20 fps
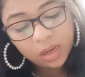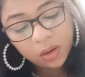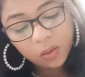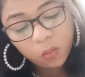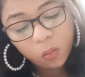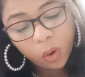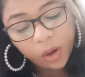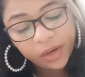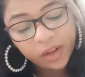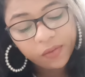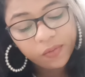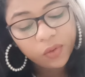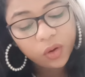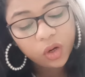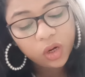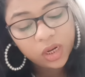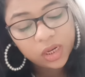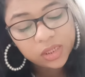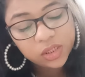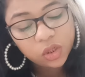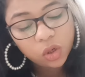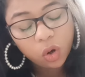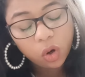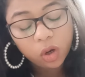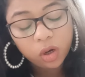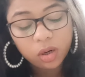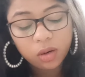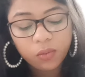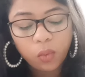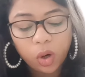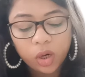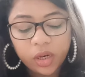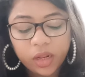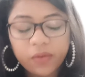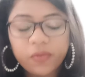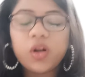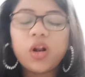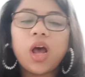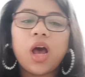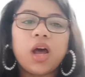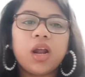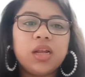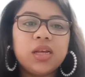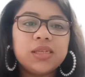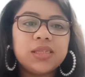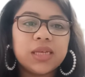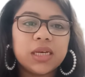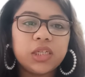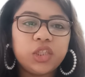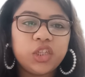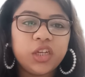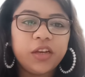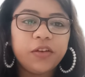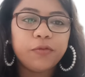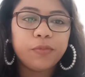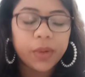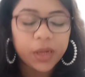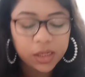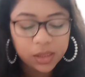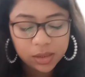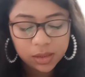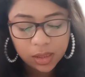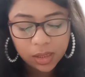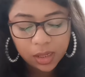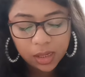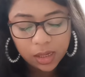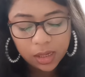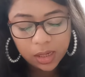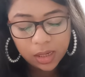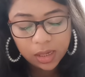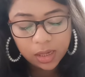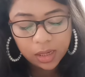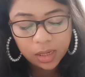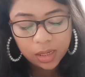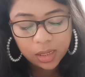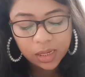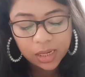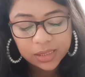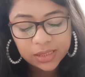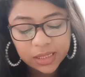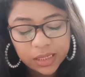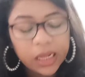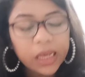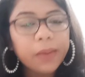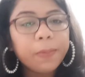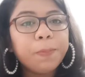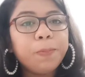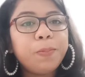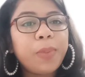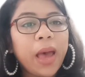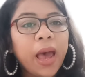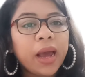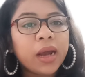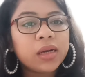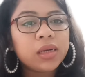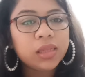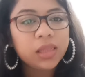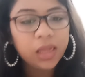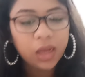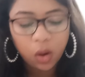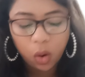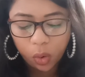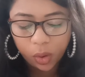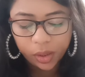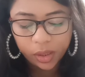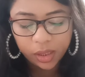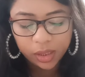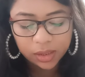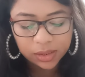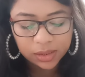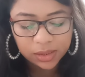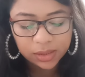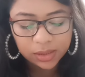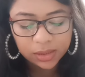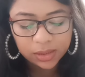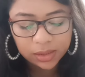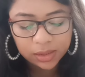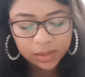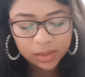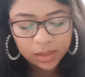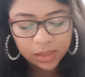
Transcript: Whatever are his achievement, does it impact the audience?